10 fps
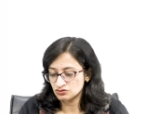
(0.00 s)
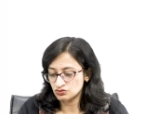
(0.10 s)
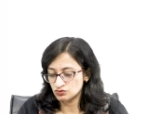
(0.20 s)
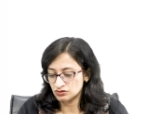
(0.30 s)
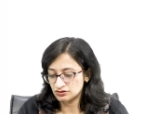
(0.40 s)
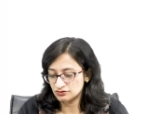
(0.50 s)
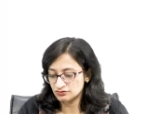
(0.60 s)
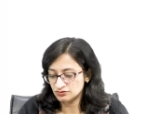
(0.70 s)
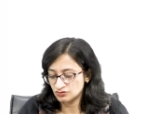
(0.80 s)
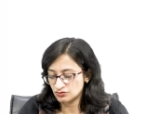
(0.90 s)
ruler.
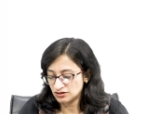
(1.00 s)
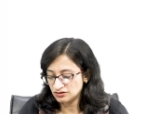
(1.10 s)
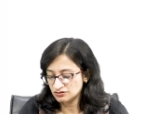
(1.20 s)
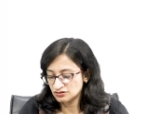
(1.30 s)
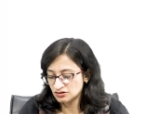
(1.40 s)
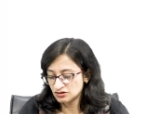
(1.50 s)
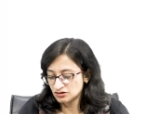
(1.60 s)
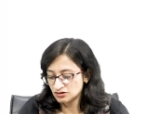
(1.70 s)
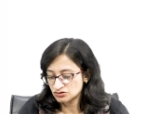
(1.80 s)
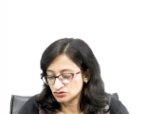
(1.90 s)
Okay.
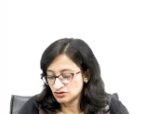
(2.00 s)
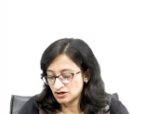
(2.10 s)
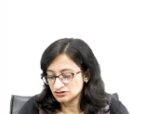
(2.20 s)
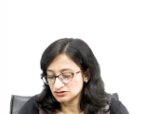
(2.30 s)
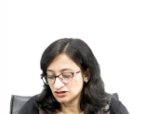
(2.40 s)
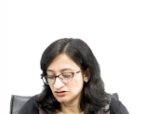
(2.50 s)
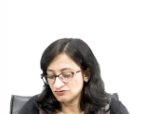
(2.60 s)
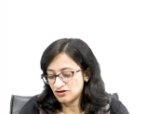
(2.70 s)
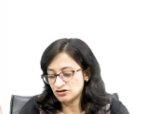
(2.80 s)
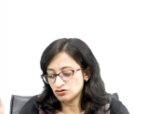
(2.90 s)
So that is an
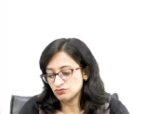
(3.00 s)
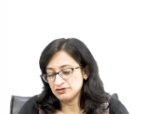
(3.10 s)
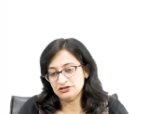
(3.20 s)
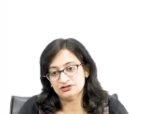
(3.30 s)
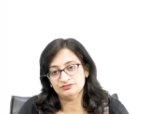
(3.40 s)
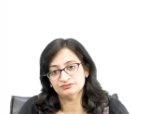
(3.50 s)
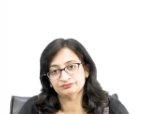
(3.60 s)
infantometer.